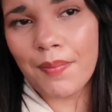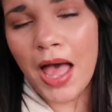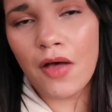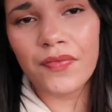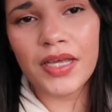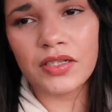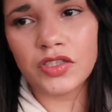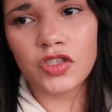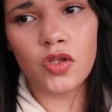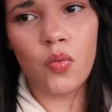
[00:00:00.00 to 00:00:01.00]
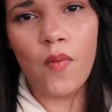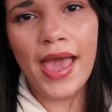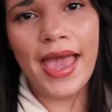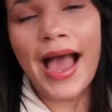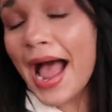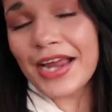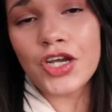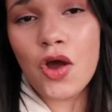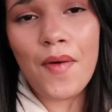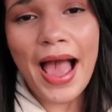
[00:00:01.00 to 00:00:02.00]
about this the way I
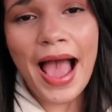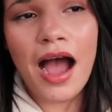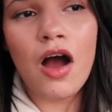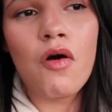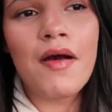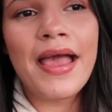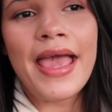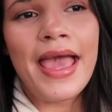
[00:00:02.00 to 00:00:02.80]
know how.